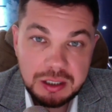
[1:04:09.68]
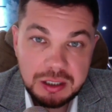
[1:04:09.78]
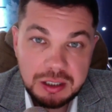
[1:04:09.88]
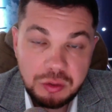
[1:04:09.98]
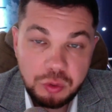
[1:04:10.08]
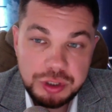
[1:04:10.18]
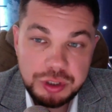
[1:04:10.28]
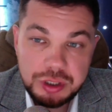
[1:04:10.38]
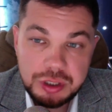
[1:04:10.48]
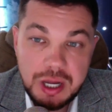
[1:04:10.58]
So
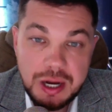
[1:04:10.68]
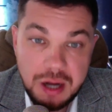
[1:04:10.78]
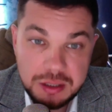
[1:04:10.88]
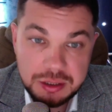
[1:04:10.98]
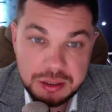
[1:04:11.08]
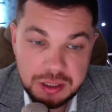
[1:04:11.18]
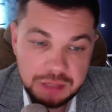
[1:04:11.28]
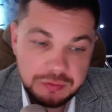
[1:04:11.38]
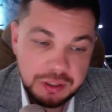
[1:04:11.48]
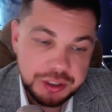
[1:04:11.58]
friends,
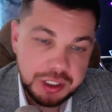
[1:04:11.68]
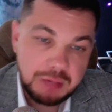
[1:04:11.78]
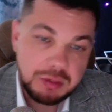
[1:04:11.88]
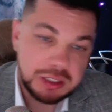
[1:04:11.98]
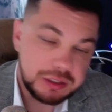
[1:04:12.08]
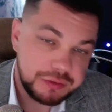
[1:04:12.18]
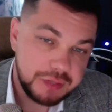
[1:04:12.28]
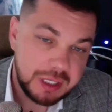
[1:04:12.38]
I'm very